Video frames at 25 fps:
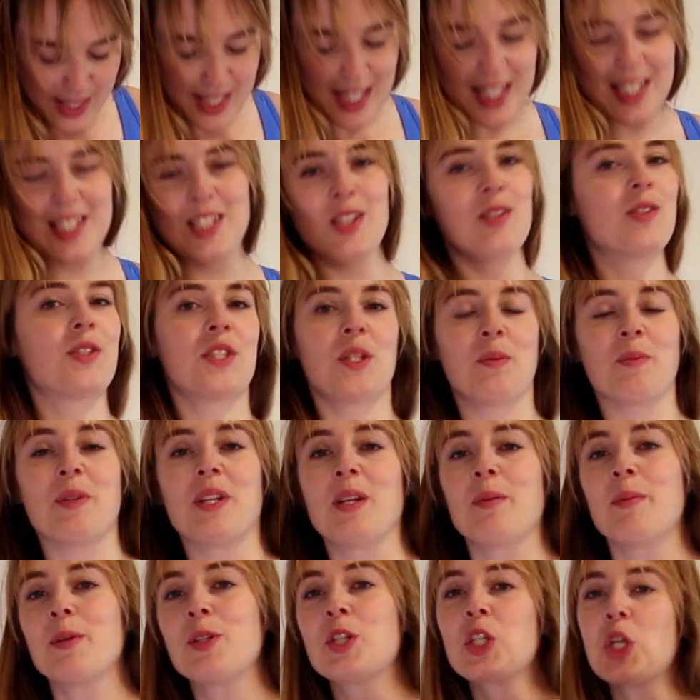they do seem a
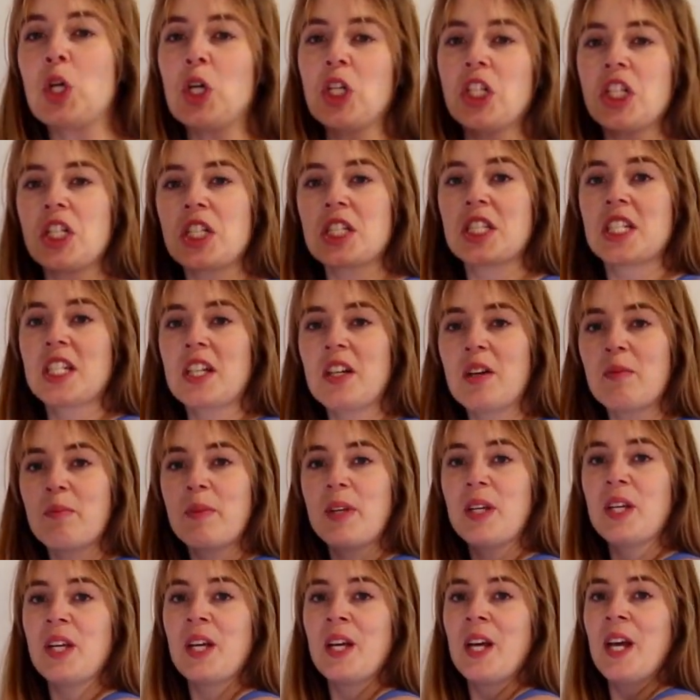little bit shorter still on
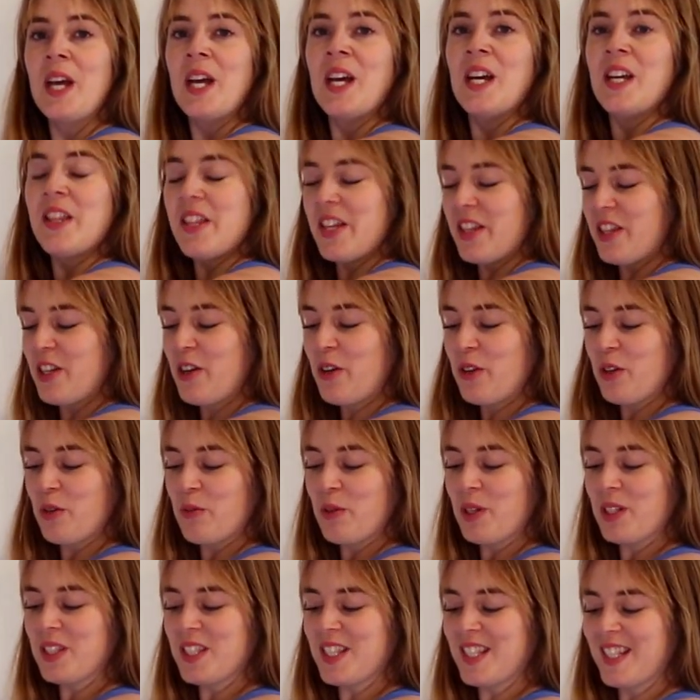me than the other
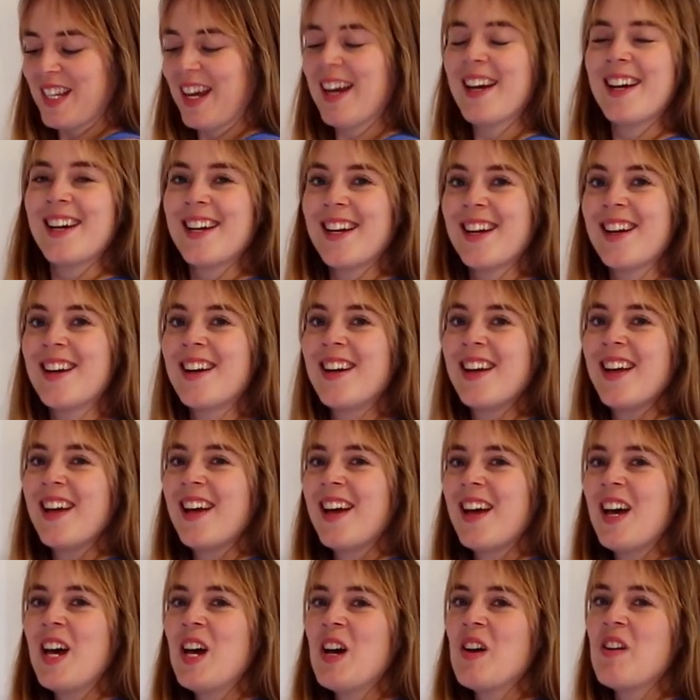ones,
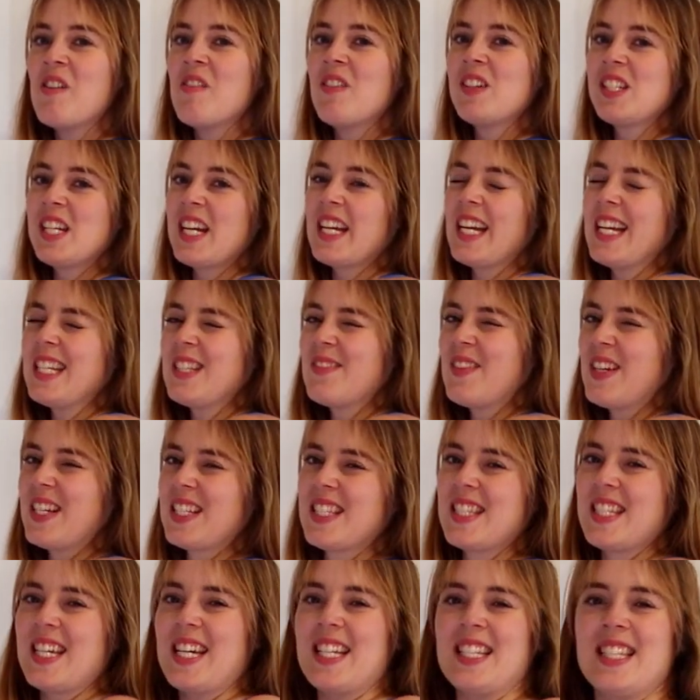which I guess
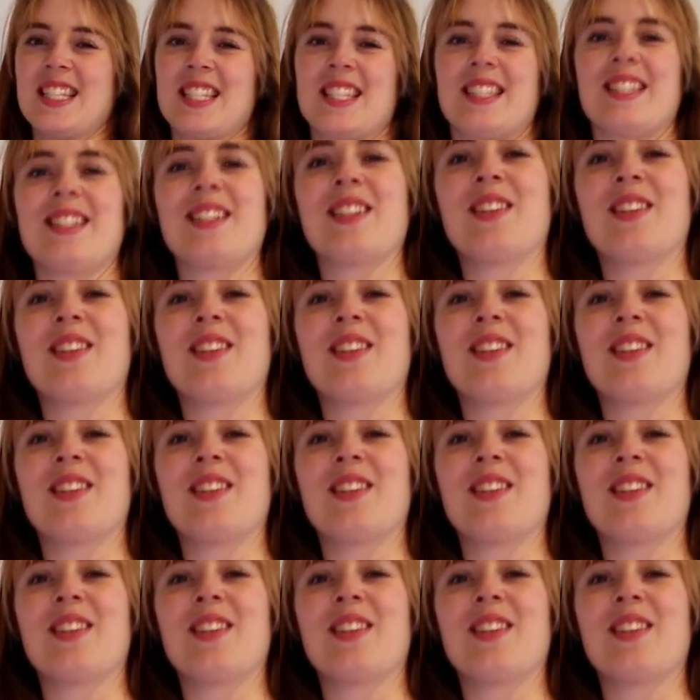makes sense, you